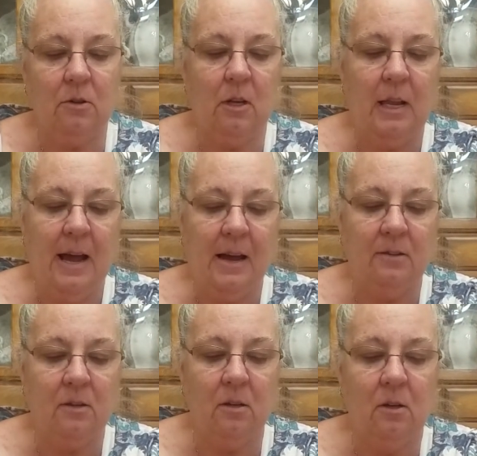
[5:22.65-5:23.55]
the
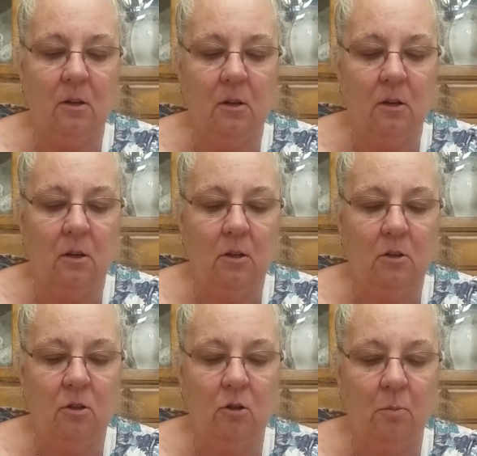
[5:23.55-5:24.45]
last
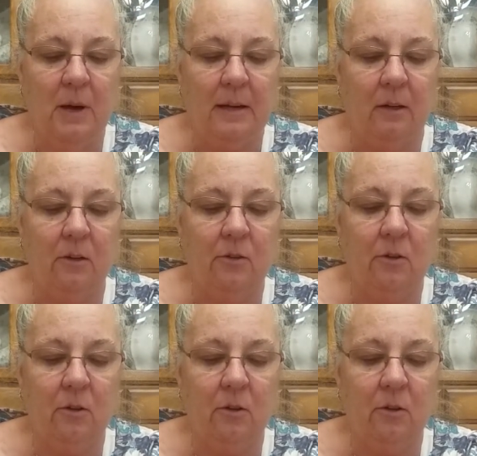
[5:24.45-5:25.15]
two petals.